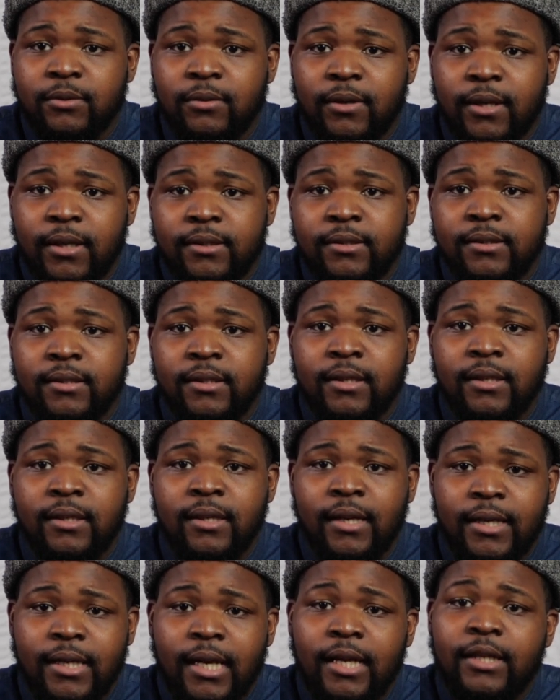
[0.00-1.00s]
Christ.
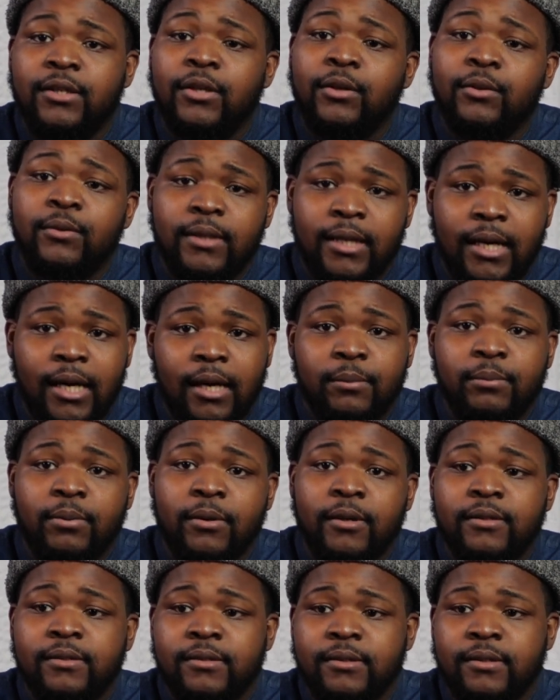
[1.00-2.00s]
And I know God
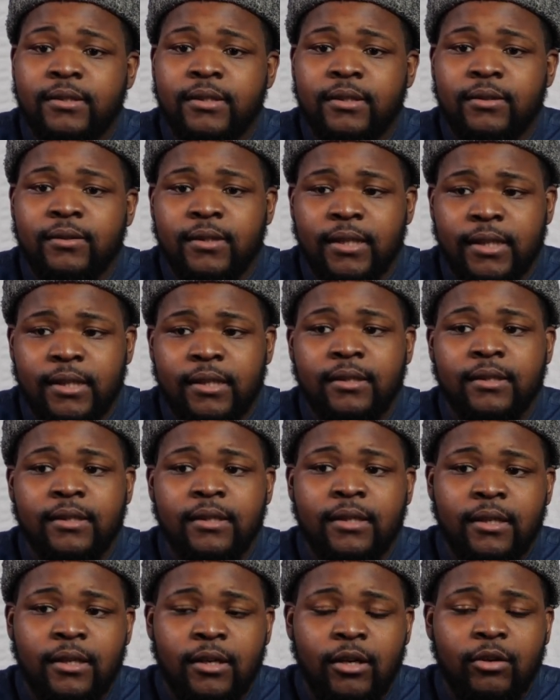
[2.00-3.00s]
personally on a
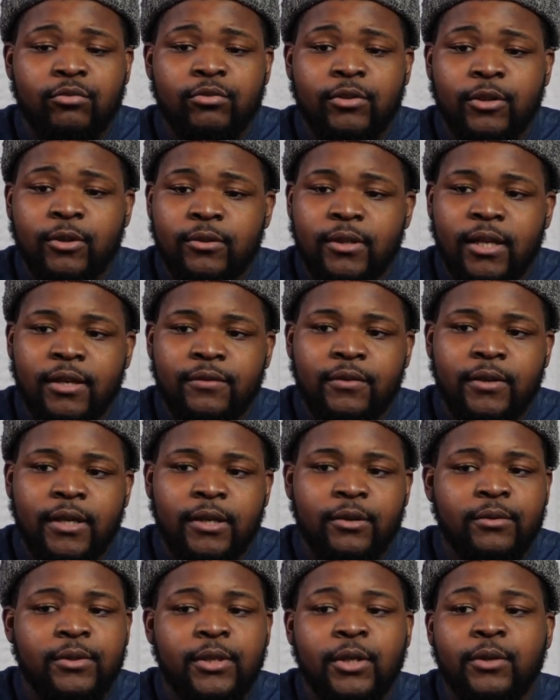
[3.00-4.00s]
real level. I
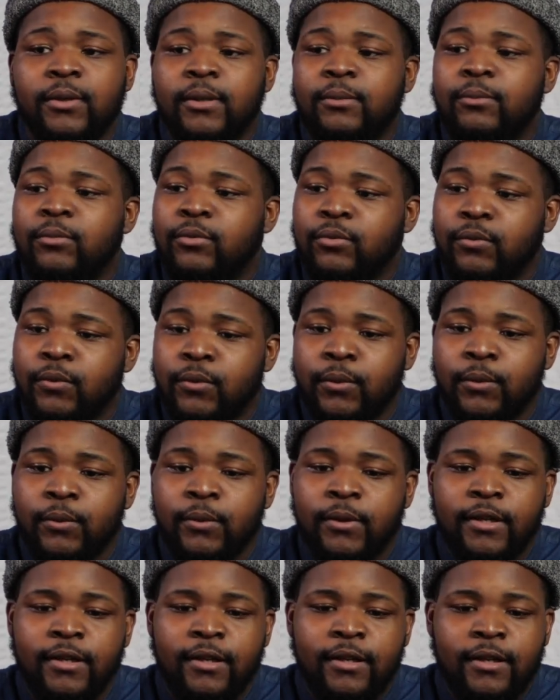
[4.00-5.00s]
don't know him through
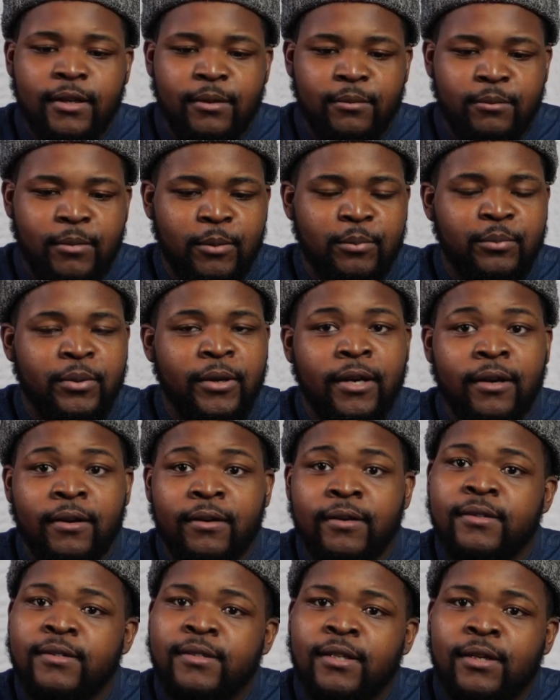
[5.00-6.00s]
my
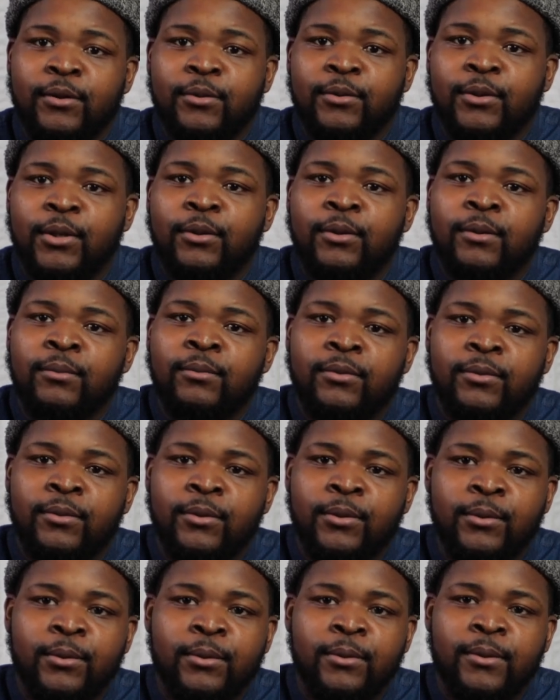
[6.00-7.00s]
parents. I don't know him
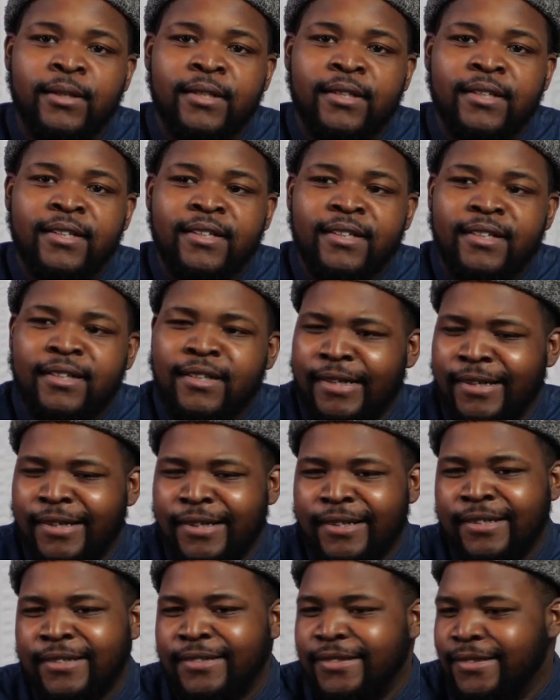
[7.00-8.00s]
through
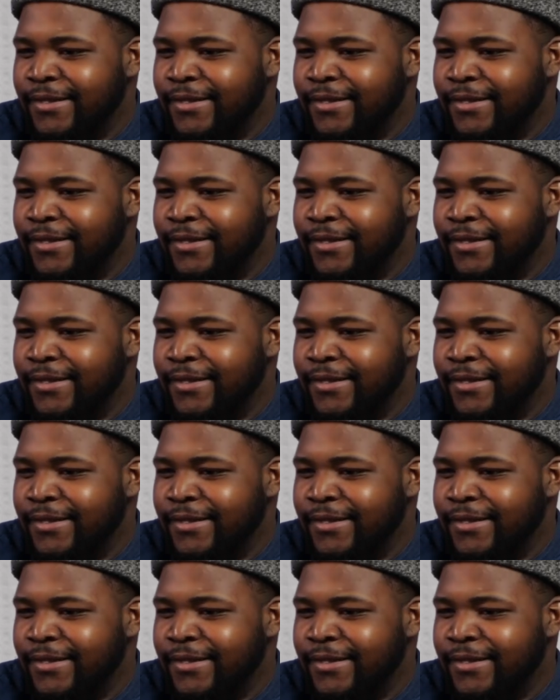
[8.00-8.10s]
a